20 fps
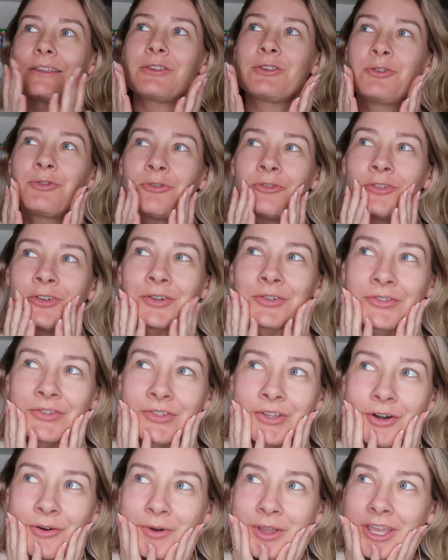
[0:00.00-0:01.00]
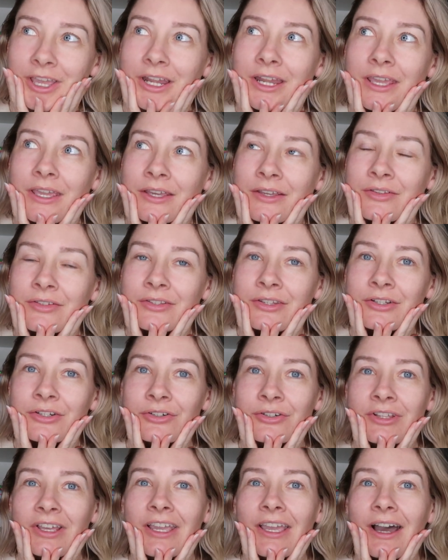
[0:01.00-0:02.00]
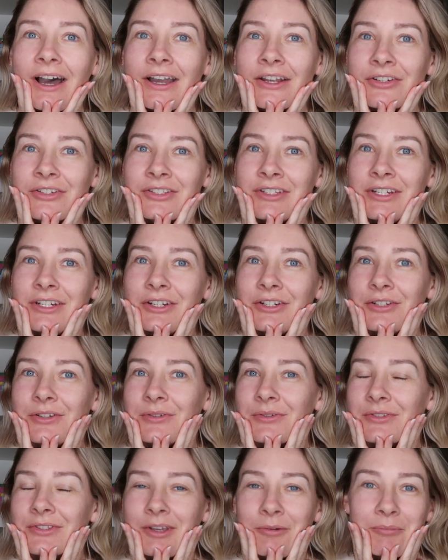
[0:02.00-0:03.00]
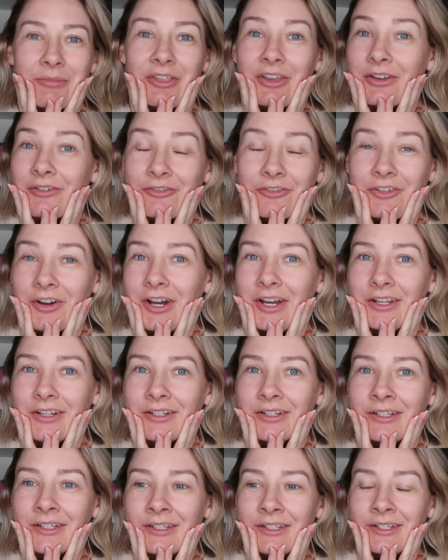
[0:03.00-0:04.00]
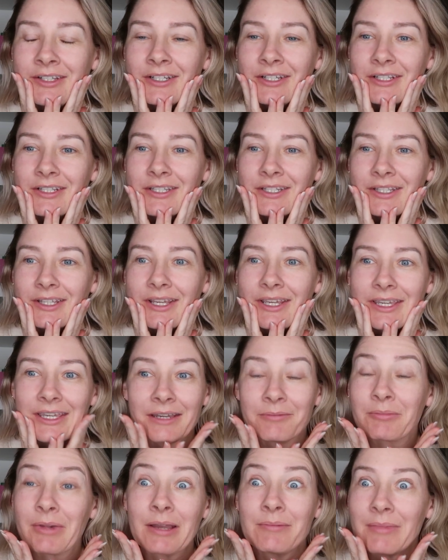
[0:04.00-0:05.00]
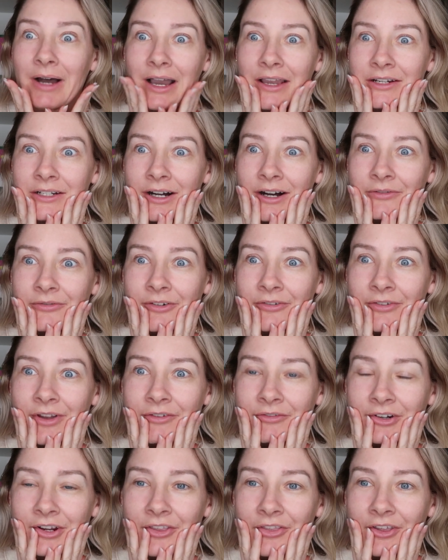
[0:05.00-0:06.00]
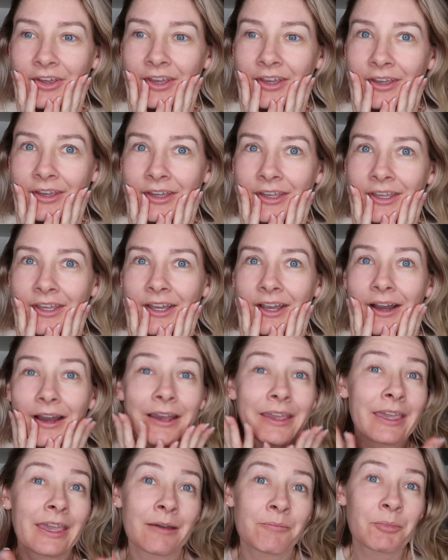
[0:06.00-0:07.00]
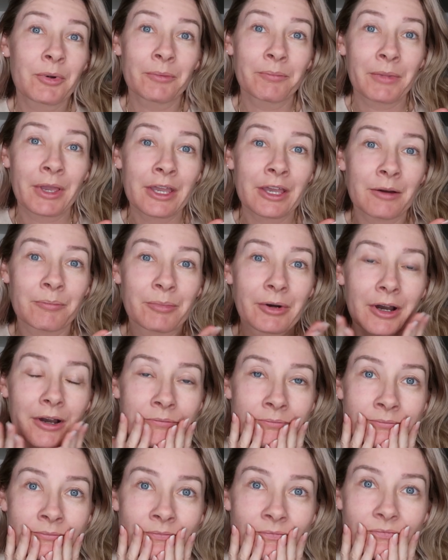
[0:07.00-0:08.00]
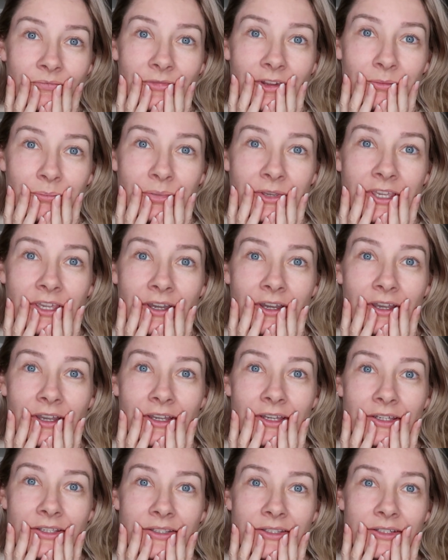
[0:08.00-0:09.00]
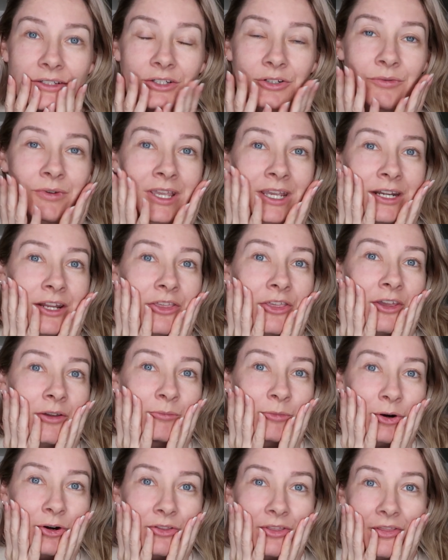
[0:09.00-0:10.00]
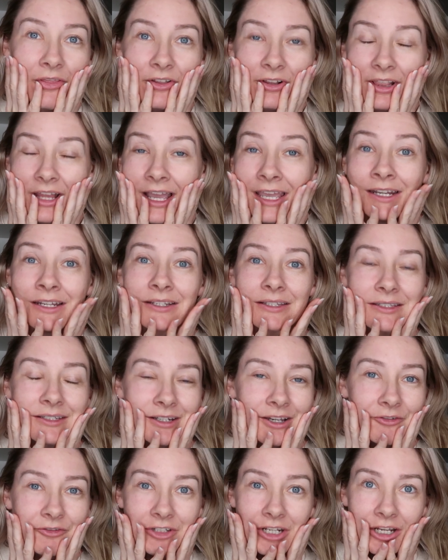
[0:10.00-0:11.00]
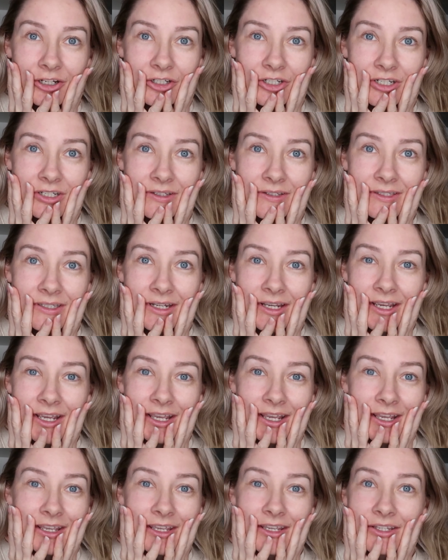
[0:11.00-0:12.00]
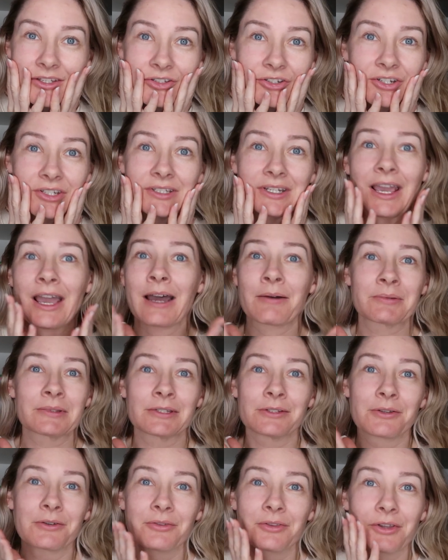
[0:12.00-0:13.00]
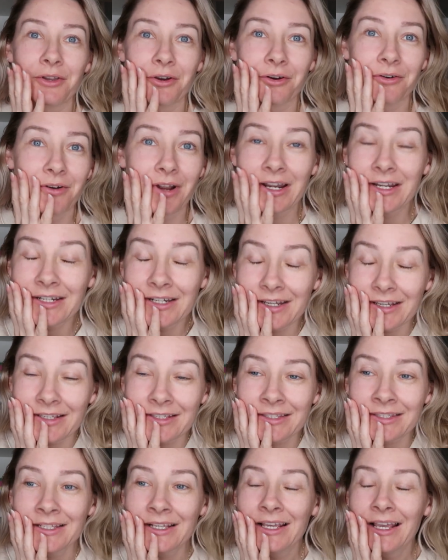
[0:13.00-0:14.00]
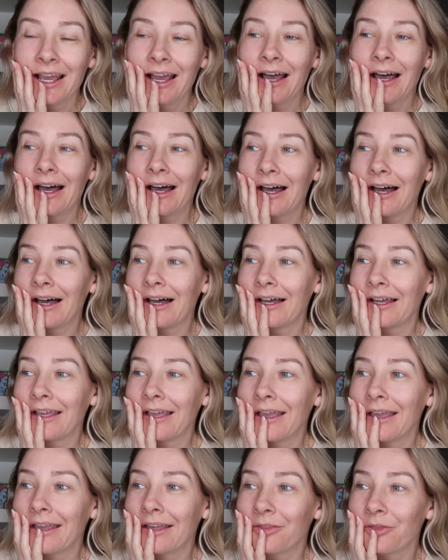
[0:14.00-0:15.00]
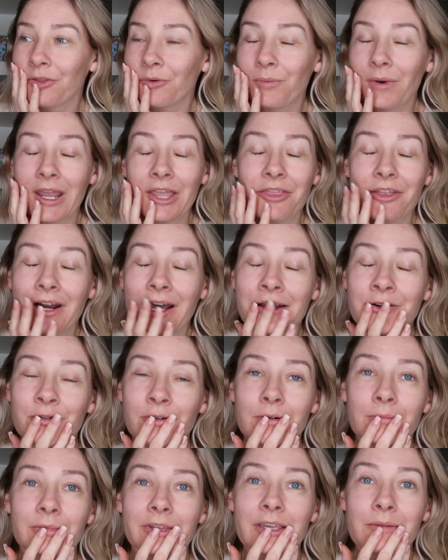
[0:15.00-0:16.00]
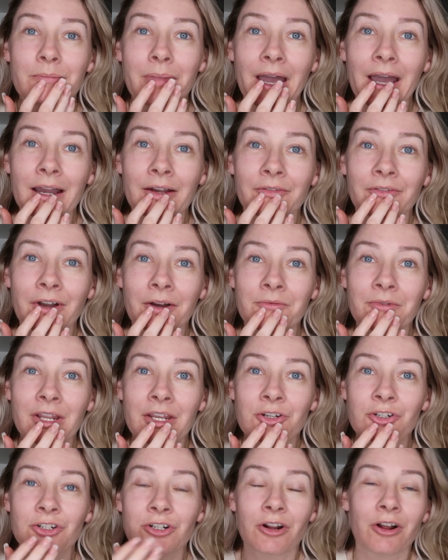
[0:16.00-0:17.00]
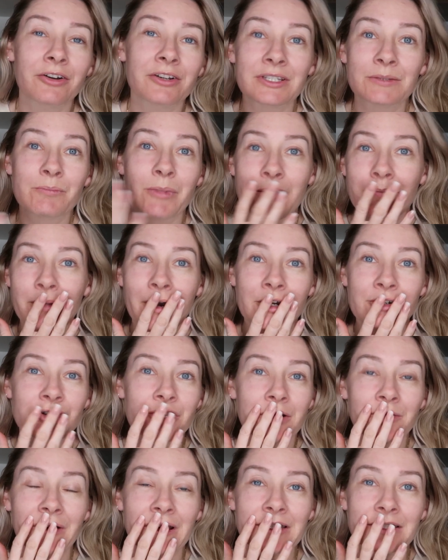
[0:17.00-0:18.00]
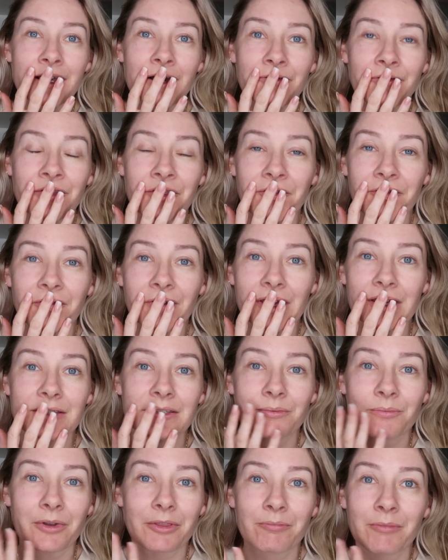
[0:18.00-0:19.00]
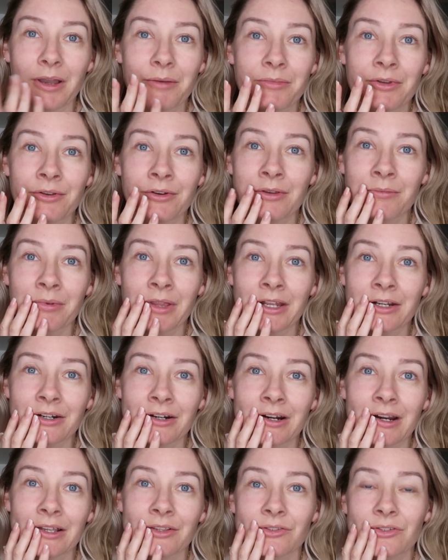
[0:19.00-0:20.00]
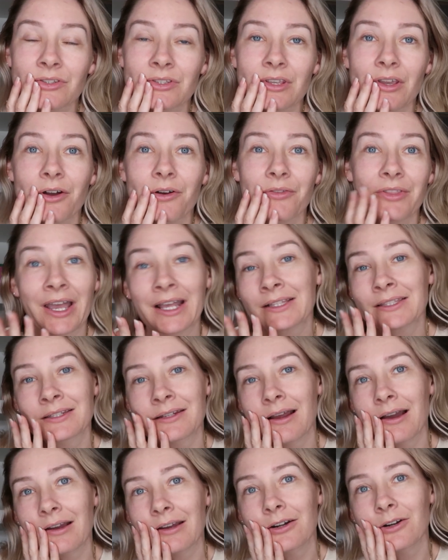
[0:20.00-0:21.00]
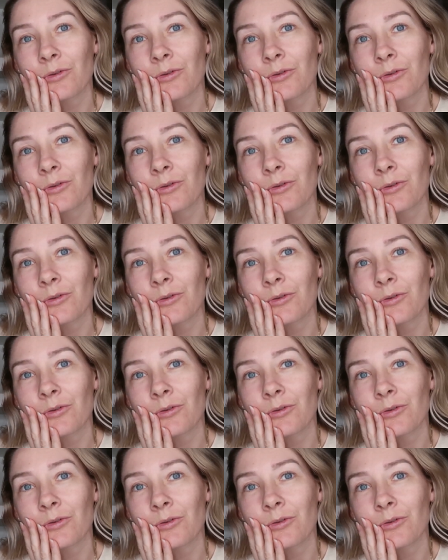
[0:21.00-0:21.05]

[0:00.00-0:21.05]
you feel so hideous that you're like, I just need to do something fun to, like, get my mind off of everything? I can't put makeup on, because doing anything more than the lightest of touches is just absolutely horrendous. And the way that I normally pack foundation on is by punching myself in the face with my beauty blender. And so that's not